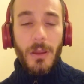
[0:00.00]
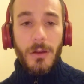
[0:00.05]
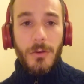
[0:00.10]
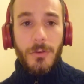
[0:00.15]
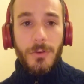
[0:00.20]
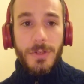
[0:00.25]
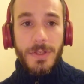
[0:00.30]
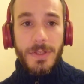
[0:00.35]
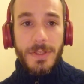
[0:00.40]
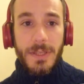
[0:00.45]

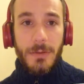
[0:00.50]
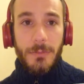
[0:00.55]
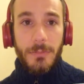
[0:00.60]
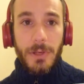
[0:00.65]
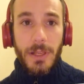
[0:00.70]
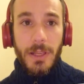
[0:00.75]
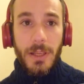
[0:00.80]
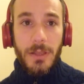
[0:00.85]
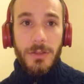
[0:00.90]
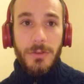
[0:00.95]
which is
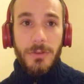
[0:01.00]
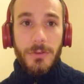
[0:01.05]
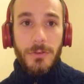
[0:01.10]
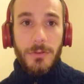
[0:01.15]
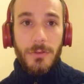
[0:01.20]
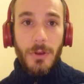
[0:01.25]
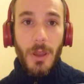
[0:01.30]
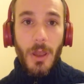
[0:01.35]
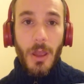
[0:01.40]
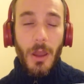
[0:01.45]
simply
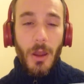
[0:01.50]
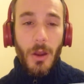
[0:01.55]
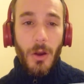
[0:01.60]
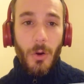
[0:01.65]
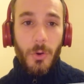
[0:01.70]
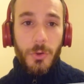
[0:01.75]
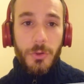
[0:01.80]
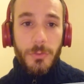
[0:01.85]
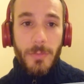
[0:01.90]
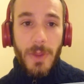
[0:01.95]
to
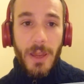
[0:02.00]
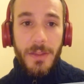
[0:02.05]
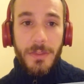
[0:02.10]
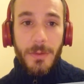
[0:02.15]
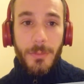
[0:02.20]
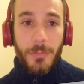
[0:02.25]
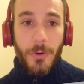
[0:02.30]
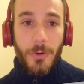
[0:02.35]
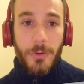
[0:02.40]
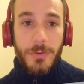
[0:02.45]
automate
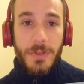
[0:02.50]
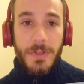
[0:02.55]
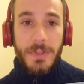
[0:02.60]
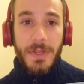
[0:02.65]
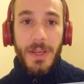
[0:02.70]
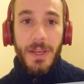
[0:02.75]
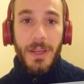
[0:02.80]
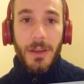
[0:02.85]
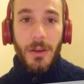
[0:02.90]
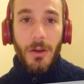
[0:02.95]
the
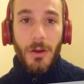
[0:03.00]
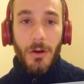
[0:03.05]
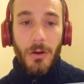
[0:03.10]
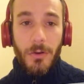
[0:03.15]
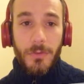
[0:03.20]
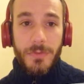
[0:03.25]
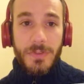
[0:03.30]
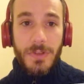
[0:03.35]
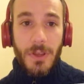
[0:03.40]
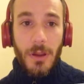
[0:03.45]
processing
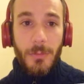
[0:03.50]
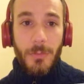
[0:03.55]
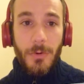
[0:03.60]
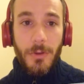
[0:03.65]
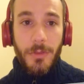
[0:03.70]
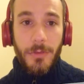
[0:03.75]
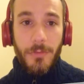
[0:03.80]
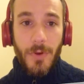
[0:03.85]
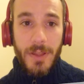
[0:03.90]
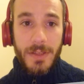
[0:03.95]
of cyber
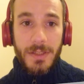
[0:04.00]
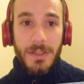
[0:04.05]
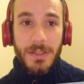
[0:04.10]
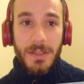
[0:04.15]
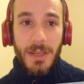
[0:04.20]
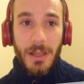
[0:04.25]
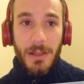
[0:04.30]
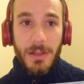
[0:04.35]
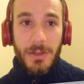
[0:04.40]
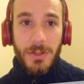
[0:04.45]
threat
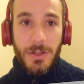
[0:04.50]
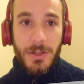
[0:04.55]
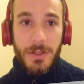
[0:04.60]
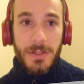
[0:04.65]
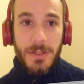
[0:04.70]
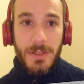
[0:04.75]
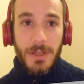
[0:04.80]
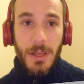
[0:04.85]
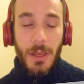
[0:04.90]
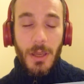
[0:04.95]

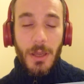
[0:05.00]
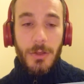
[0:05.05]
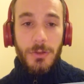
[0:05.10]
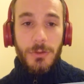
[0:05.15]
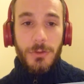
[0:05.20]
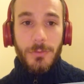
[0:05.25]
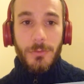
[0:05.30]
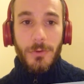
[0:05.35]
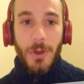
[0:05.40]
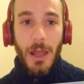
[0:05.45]
intelligence
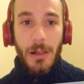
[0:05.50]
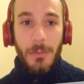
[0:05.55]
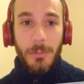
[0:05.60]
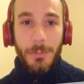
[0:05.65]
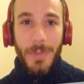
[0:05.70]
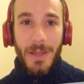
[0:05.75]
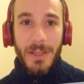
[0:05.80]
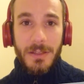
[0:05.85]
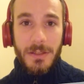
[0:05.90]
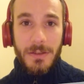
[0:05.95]
to
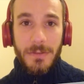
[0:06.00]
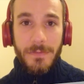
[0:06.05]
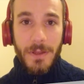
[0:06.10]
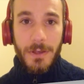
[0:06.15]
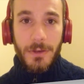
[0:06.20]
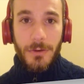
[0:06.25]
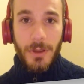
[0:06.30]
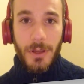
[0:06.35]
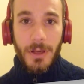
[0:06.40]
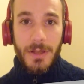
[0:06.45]
help better
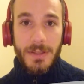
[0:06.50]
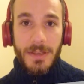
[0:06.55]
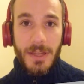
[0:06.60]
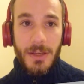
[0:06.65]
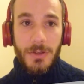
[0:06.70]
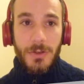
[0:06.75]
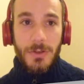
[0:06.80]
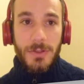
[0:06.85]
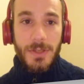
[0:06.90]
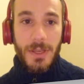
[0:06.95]
defend
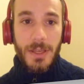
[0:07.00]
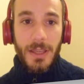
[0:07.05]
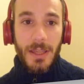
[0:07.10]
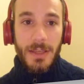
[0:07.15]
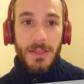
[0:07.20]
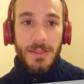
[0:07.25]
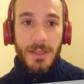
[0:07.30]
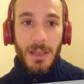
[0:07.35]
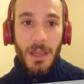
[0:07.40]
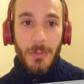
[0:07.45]
organizations
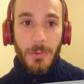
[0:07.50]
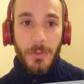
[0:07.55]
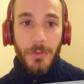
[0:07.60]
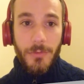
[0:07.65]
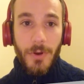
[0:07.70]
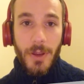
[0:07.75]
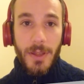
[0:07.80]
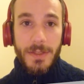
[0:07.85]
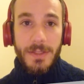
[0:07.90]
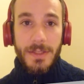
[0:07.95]
against cyber
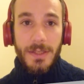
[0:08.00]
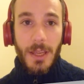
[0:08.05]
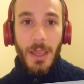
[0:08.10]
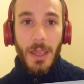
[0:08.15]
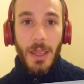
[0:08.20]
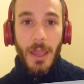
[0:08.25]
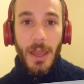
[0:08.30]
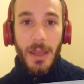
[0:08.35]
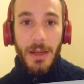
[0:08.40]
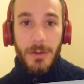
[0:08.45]
threats
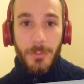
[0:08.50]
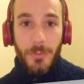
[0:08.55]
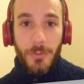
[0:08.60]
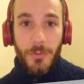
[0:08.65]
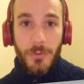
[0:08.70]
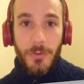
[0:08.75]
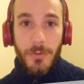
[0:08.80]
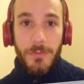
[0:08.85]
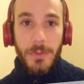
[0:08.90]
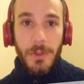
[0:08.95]
and
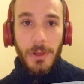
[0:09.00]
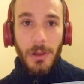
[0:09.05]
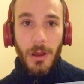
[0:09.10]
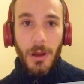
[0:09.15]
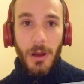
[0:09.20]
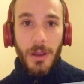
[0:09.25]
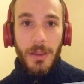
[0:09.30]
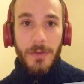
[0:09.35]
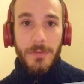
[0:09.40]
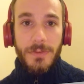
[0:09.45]
improve the
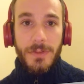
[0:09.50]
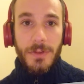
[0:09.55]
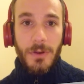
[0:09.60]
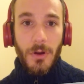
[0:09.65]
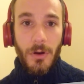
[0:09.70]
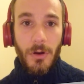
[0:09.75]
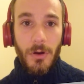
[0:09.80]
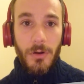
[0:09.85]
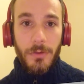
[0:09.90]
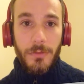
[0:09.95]
lives
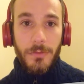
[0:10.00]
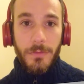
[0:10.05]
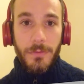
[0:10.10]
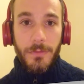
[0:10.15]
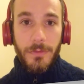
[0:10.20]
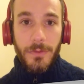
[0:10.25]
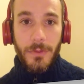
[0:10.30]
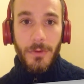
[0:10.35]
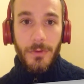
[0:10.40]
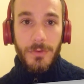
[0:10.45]
of
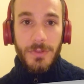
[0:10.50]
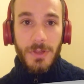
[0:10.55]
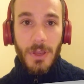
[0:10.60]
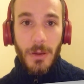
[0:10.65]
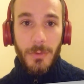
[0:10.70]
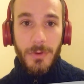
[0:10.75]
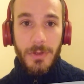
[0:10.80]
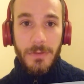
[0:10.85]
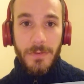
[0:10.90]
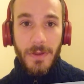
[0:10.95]
those
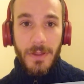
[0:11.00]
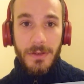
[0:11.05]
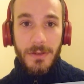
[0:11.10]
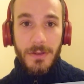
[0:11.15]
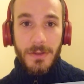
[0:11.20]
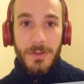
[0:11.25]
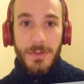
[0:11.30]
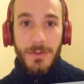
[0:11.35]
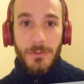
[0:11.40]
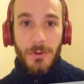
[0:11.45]
cyber
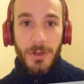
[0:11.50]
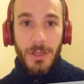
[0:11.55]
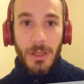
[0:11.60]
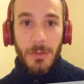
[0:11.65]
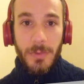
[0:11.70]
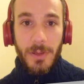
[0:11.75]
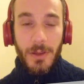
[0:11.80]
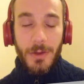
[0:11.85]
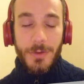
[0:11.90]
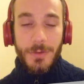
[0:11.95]
defenders who are
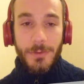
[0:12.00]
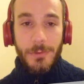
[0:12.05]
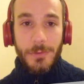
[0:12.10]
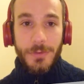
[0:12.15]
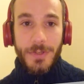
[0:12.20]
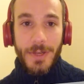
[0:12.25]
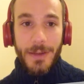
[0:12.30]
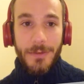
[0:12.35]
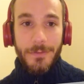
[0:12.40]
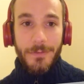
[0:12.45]
keeping us all
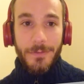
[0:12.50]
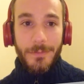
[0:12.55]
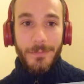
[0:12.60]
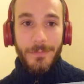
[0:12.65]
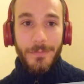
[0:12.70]
safe.